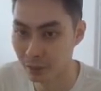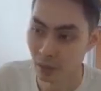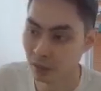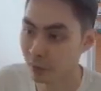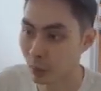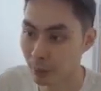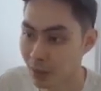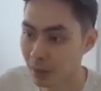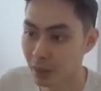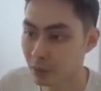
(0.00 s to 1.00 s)
And if you
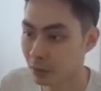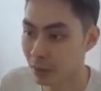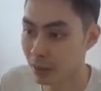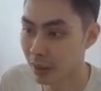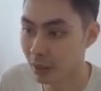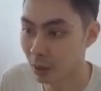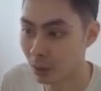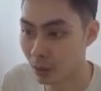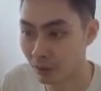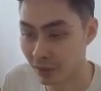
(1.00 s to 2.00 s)
apply that, you're gonna get
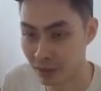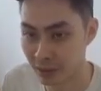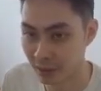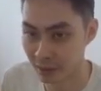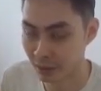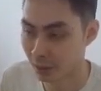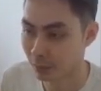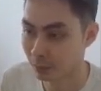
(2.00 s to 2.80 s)
all of this tensor.